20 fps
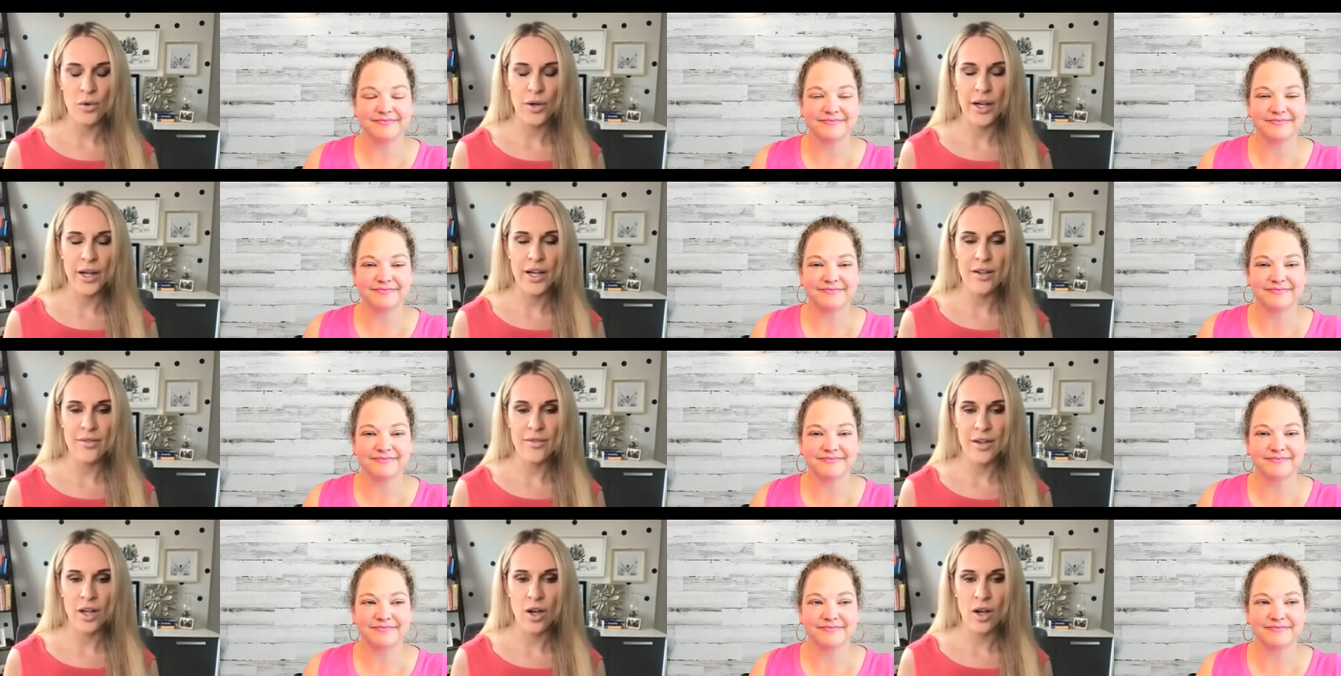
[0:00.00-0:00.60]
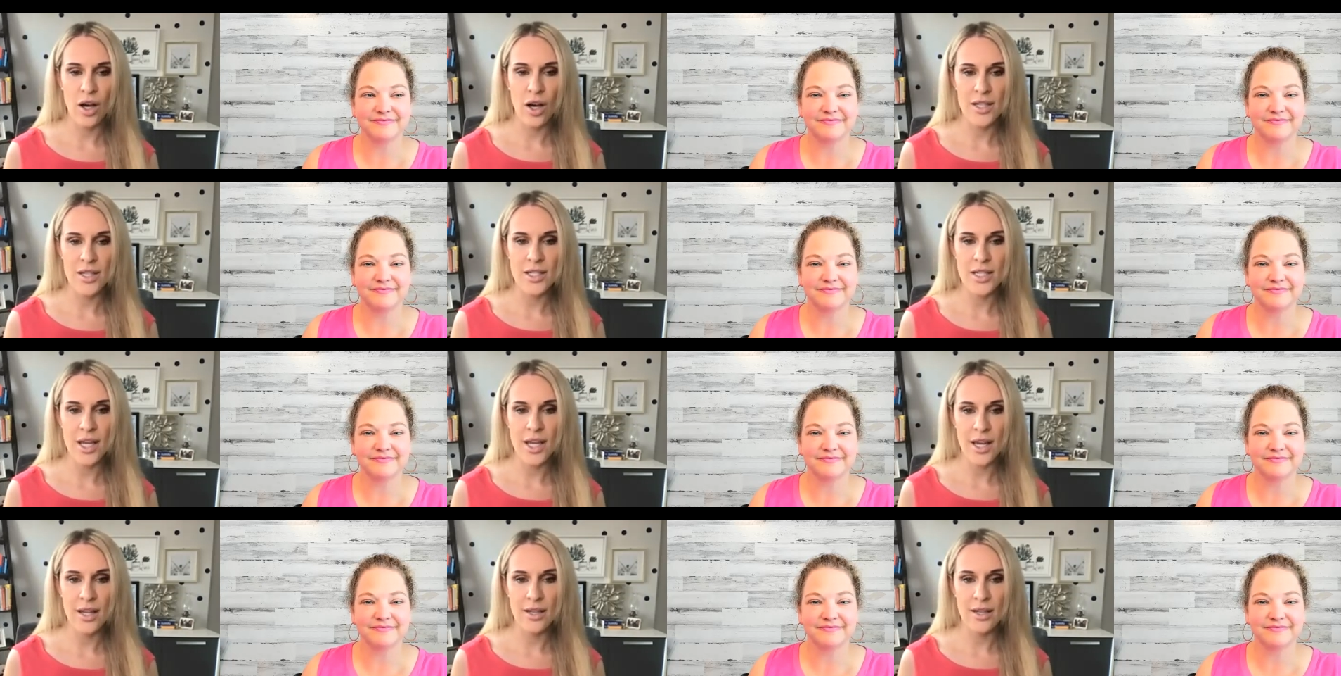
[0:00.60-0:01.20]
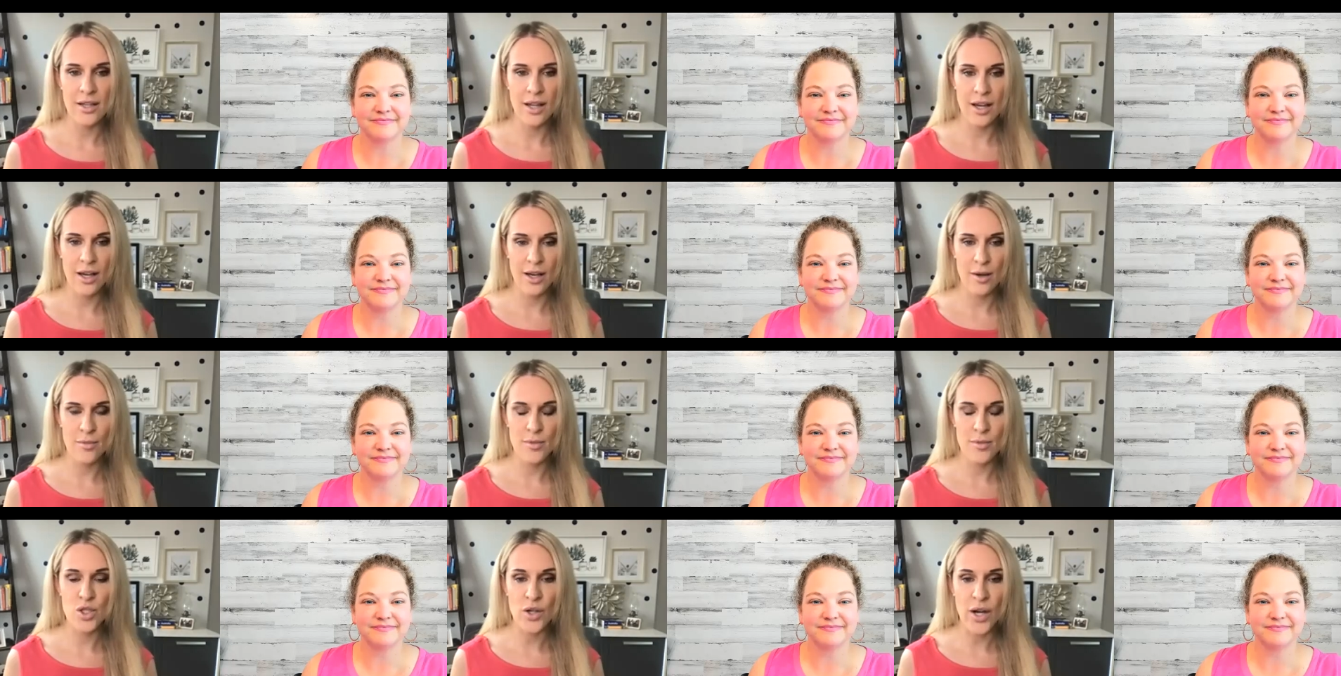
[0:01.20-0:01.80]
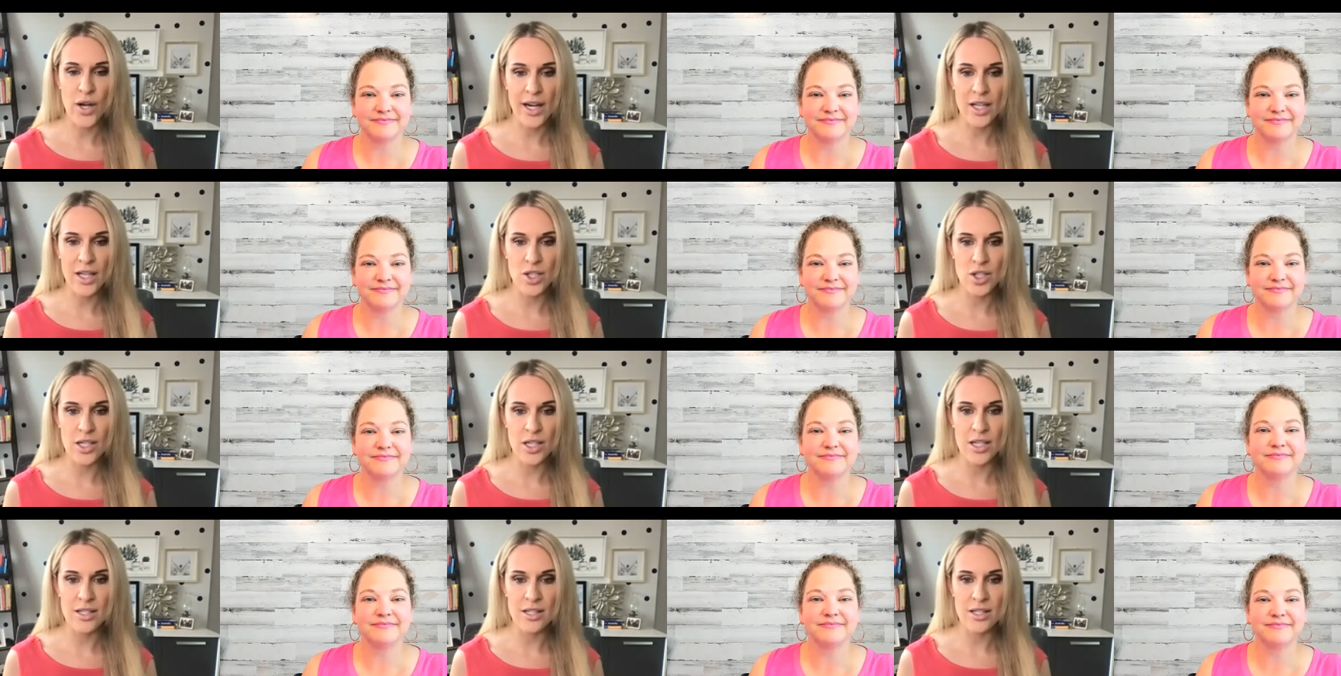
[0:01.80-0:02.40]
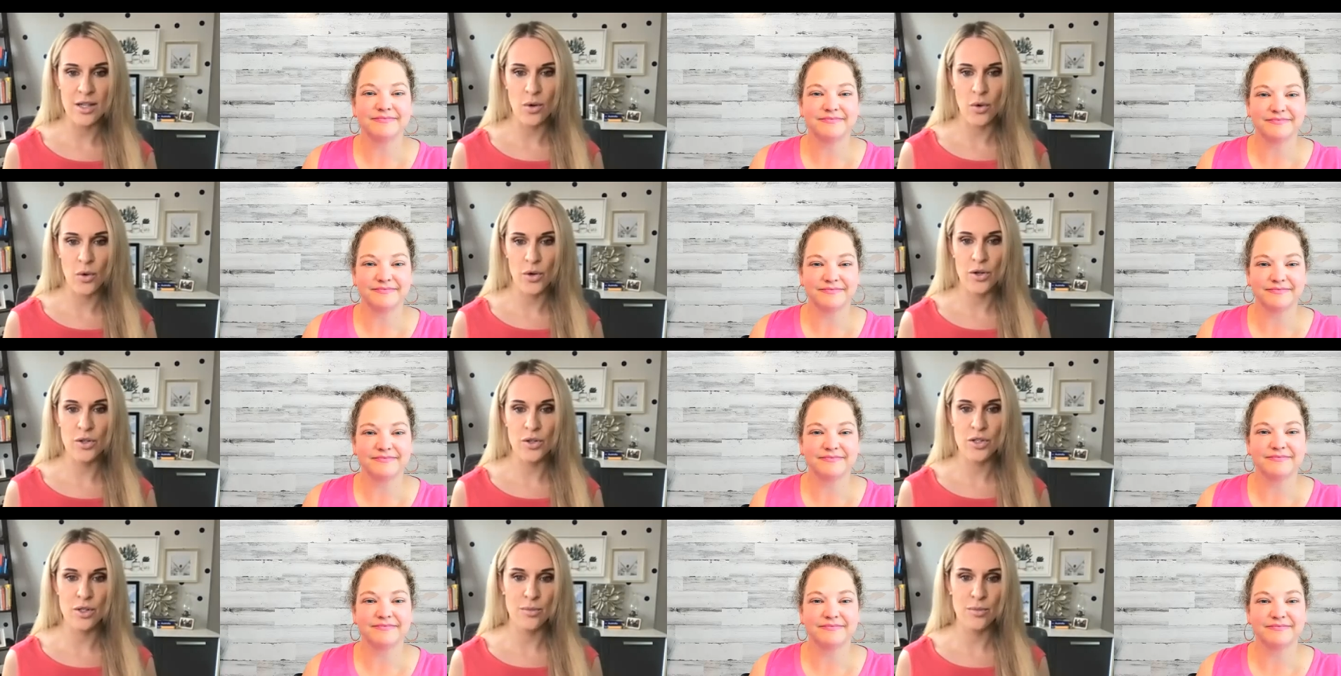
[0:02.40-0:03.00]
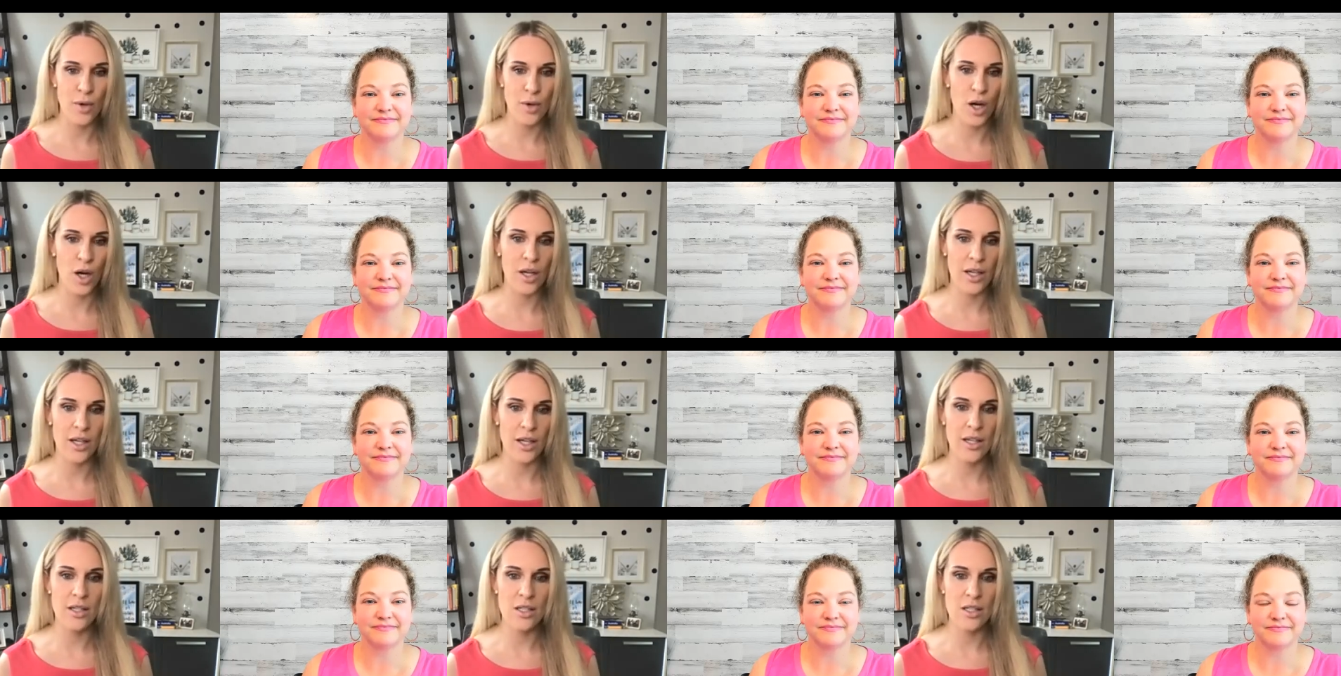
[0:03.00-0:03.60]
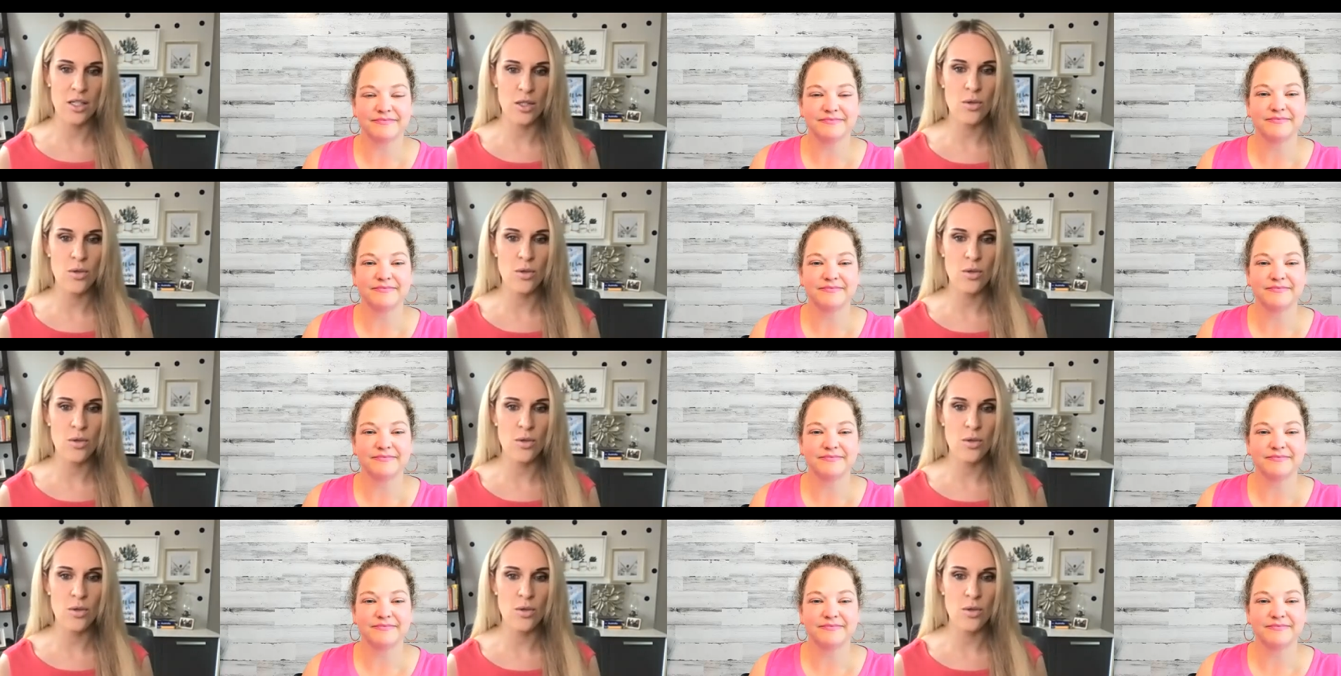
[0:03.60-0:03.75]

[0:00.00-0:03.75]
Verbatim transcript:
Speaker 1: creative and content um, strategies in order to market